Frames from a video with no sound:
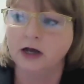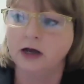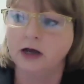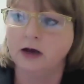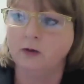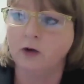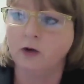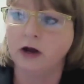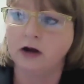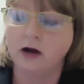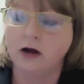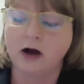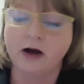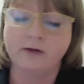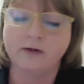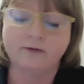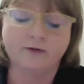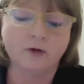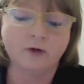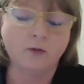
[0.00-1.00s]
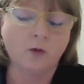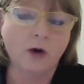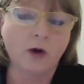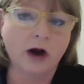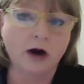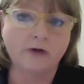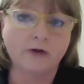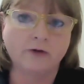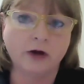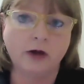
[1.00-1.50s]
whatnot from
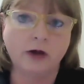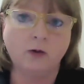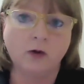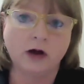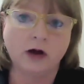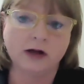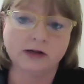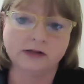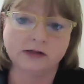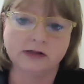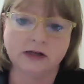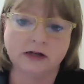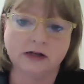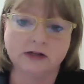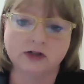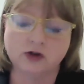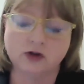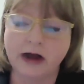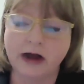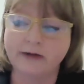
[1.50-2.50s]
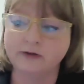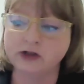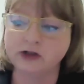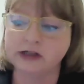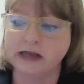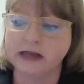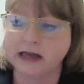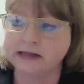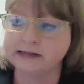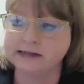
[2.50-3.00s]
wherever he was in his travels.
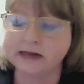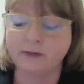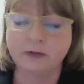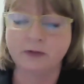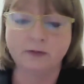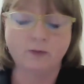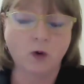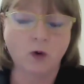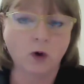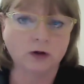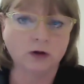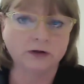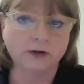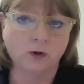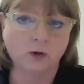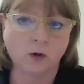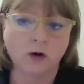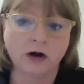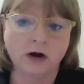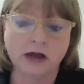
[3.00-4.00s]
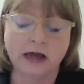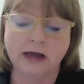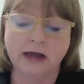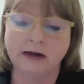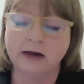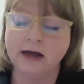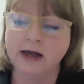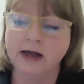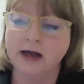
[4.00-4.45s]
He ends up in Portland, Oregon.